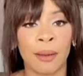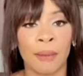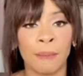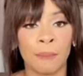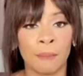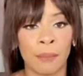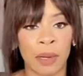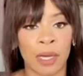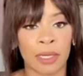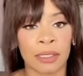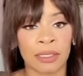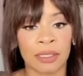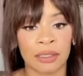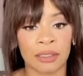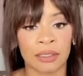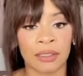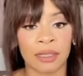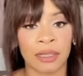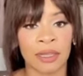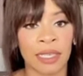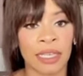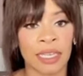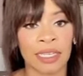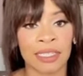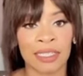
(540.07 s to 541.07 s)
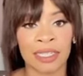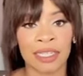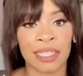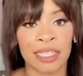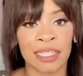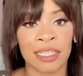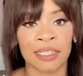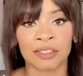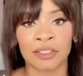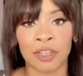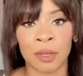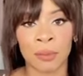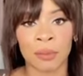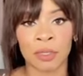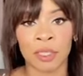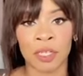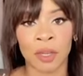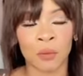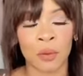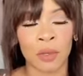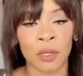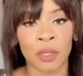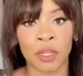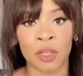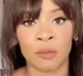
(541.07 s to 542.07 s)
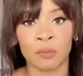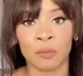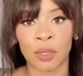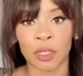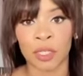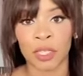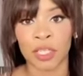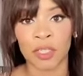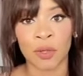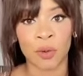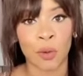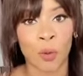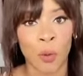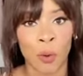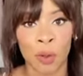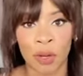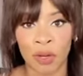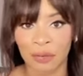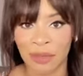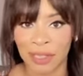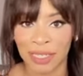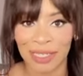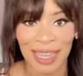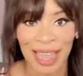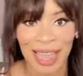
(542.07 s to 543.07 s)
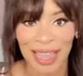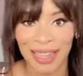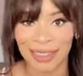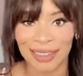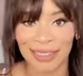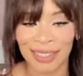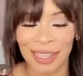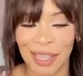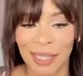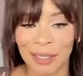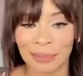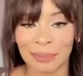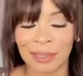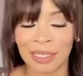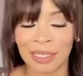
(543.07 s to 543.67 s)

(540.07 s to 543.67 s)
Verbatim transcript: but the link is in the description where you can purchase all of these items